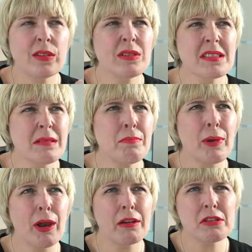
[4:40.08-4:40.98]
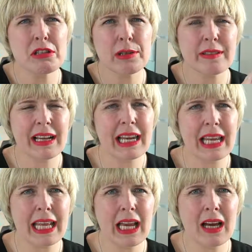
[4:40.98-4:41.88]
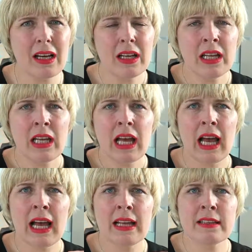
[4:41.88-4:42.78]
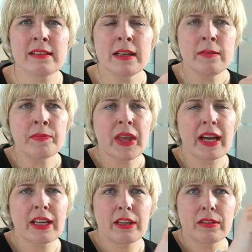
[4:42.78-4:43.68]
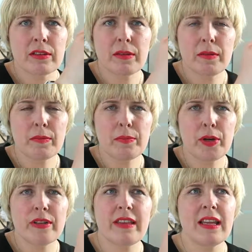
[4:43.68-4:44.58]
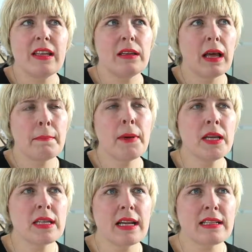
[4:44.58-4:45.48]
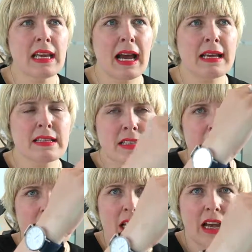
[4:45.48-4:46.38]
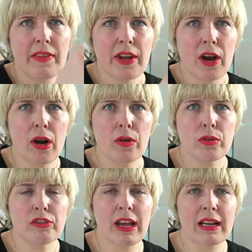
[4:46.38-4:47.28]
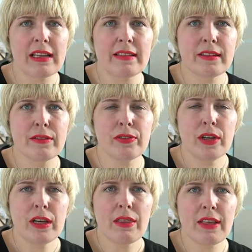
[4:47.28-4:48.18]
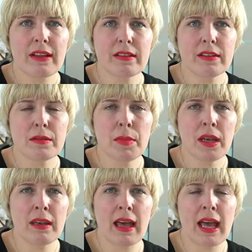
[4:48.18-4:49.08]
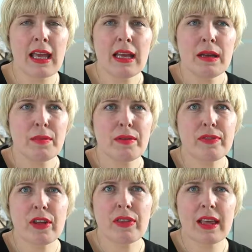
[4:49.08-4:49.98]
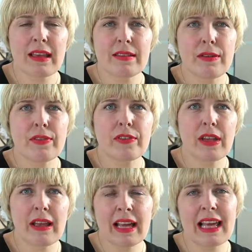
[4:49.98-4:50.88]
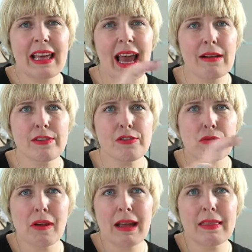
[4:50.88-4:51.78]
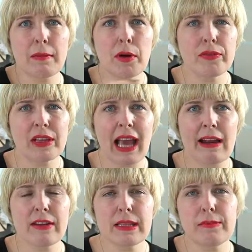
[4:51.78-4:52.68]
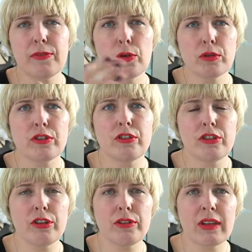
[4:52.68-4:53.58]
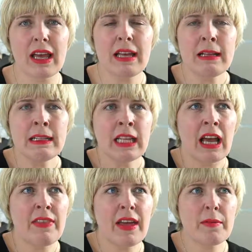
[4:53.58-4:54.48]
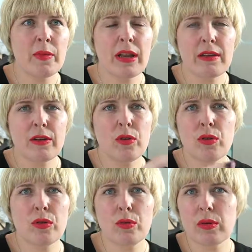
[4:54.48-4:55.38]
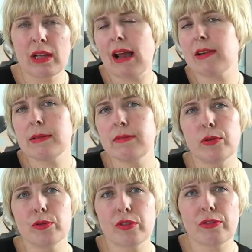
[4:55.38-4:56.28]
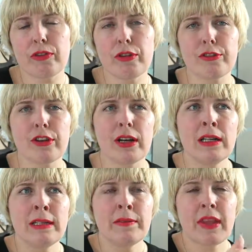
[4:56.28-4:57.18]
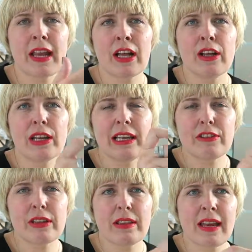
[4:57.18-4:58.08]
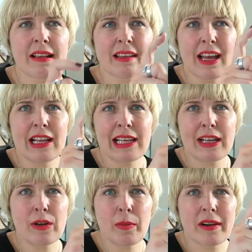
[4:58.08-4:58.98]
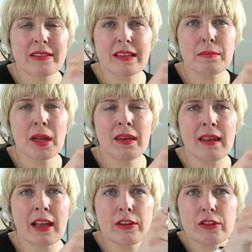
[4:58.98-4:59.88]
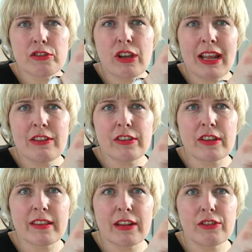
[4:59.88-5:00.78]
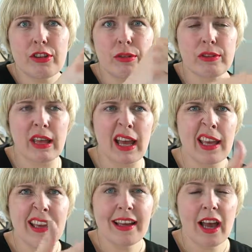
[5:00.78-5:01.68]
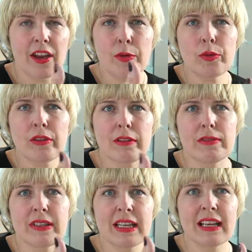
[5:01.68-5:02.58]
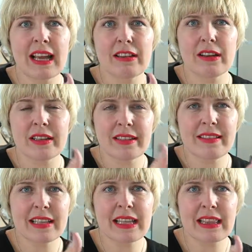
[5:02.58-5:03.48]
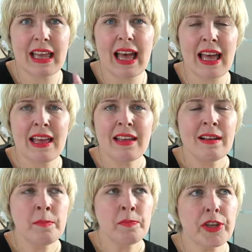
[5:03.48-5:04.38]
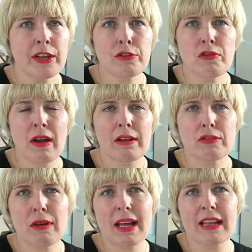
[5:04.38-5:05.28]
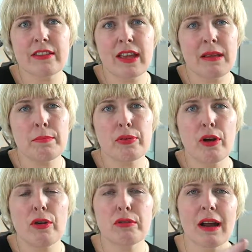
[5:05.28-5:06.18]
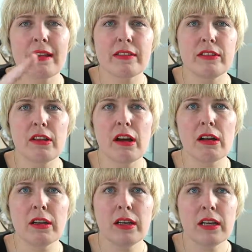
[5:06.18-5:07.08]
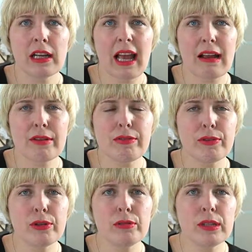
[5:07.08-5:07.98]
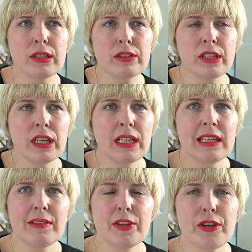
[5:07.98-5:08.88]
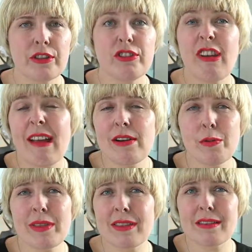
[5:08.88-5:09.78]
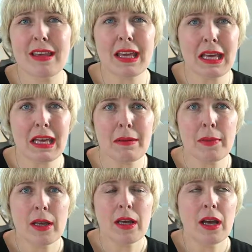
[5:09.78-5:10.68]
not simpler, it just looks cleaner, and I can put in like Monday's tasks and then a whole checklist of things under Monday, but if nothing gets, if I can drag them off to carry them forward to Tuesday, and then or carry them forward to the future, then I can literally the next day click on where it says Monday and just change it to say Tuesday, and all the stuff I didn't get done is still in there. You can drag it to in progress, done, carry forward. You can share it with a team.